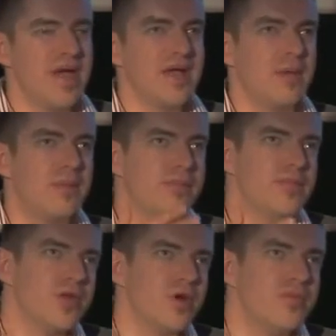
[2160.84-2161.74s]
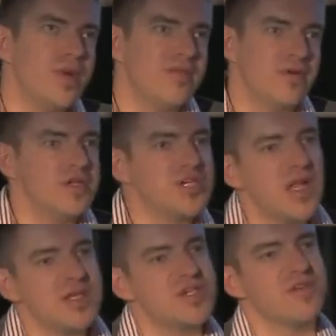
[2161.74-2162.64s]
make a very
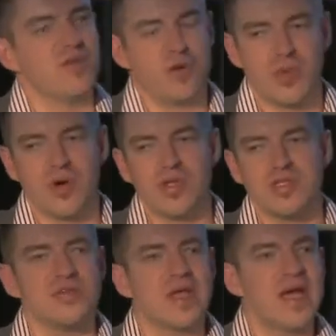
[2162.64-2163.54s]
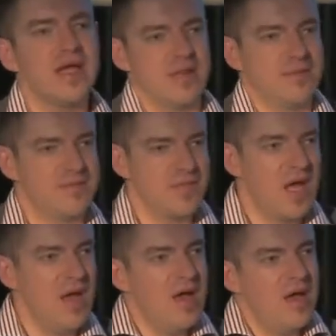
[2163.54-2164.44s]
challenging for a burglar to get in.
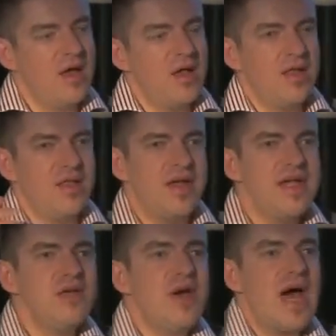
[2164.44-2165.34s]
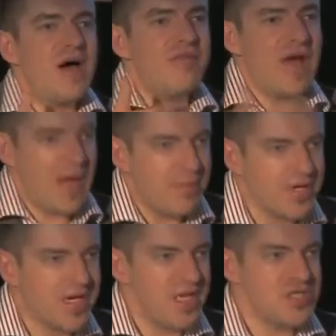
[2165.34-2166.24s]
Then you have
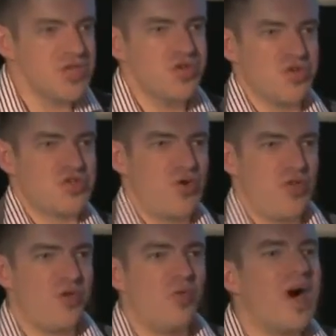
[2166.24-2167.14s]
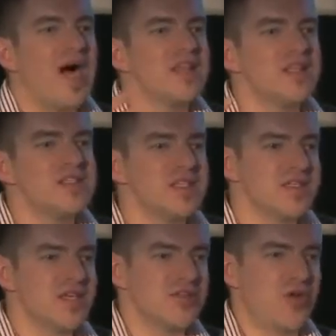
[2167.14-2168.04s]
application control, the
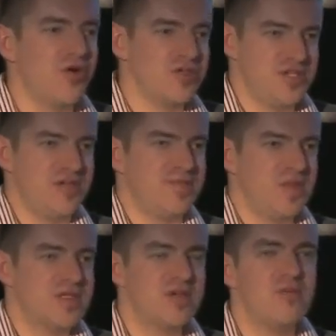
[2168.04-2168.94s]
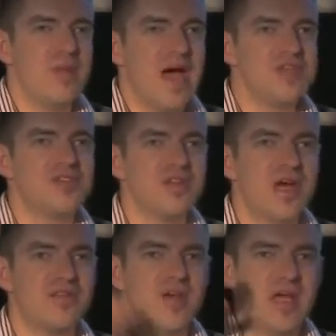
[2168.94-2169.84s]
whitelisting technology. So imagine
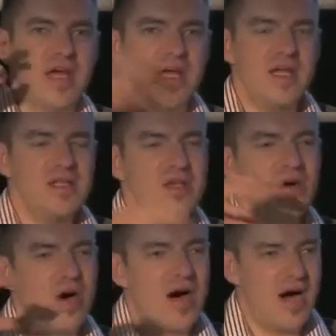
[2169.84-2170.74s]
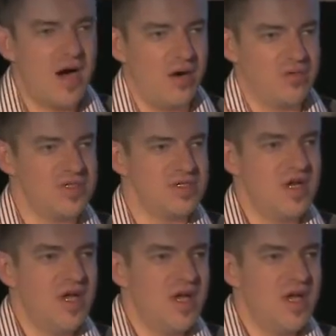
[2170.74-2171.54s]
that in your house,